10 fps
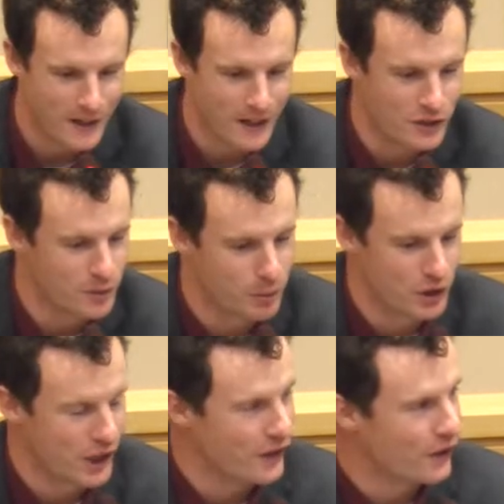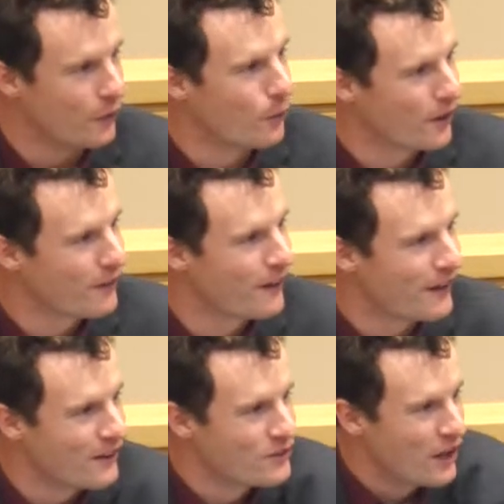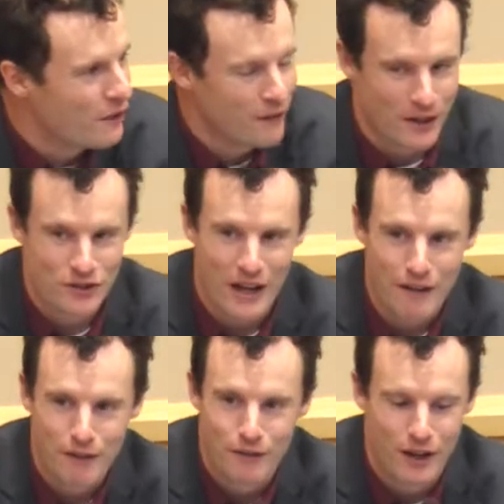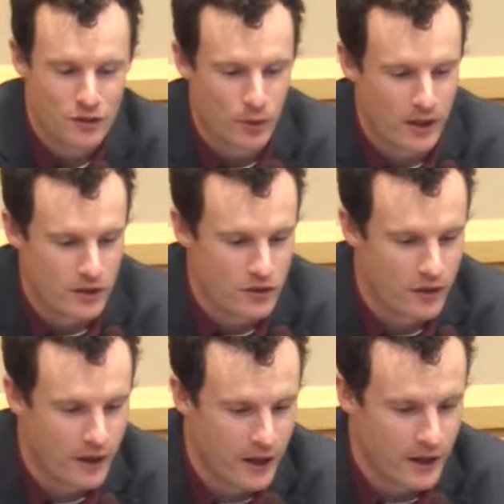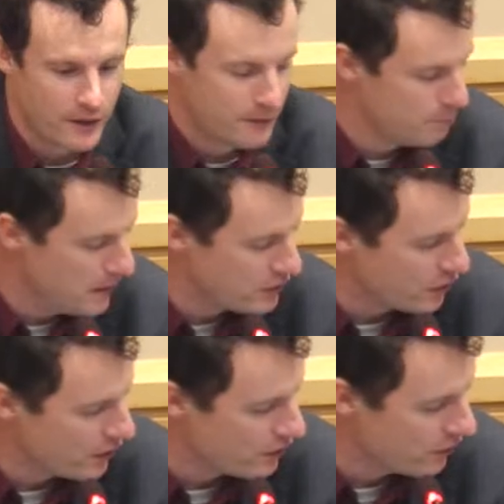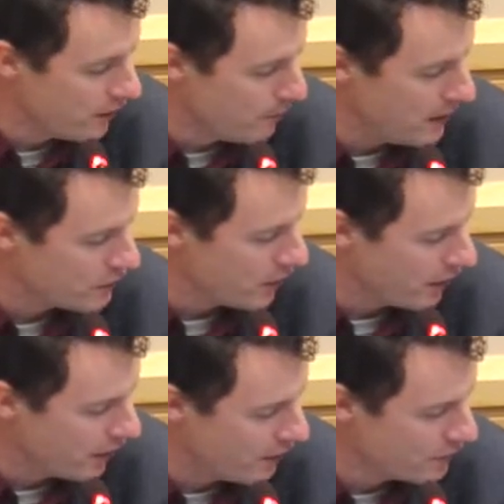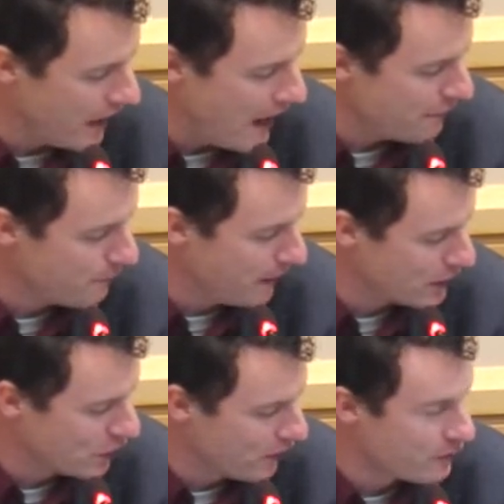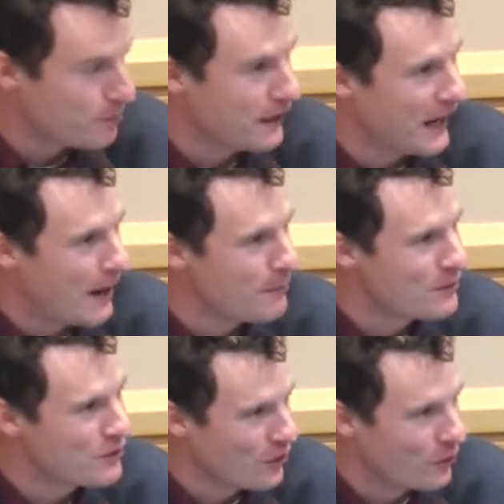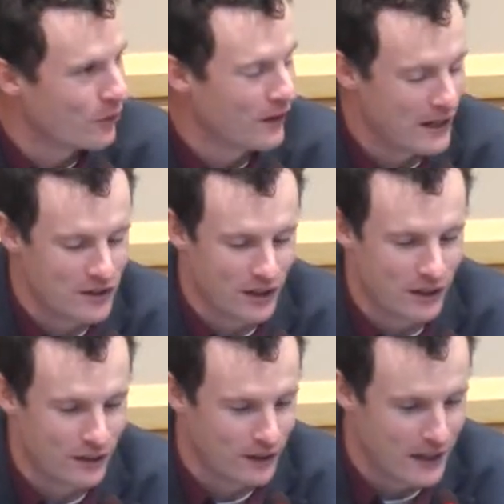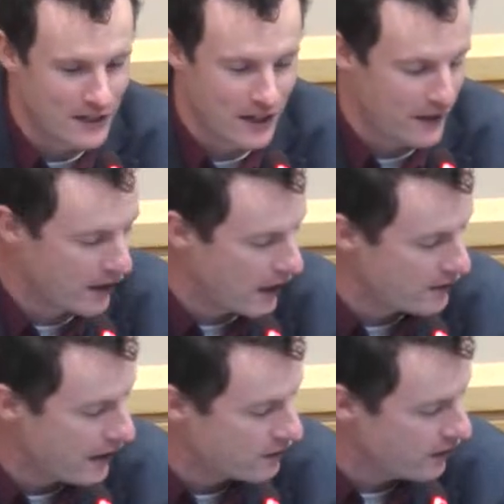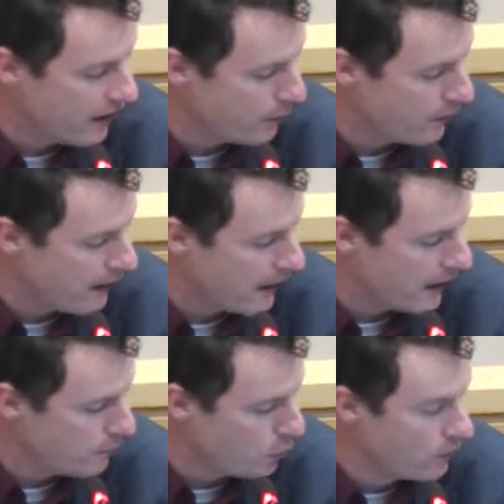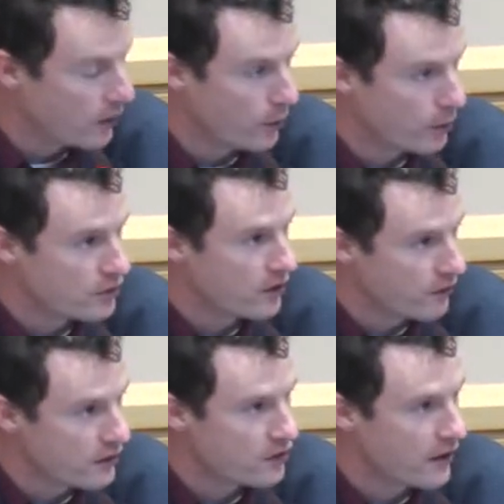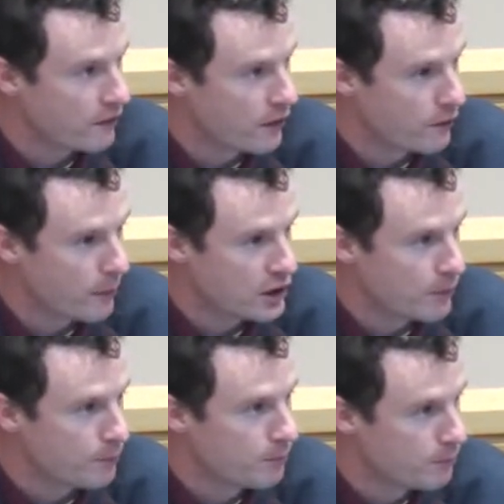I just appreciate the work that yourself and our staff have done, as well as the minister and her staff making sure that this meeting happens. So glad to get that context. And with that, I'd move that we receive this letter for information.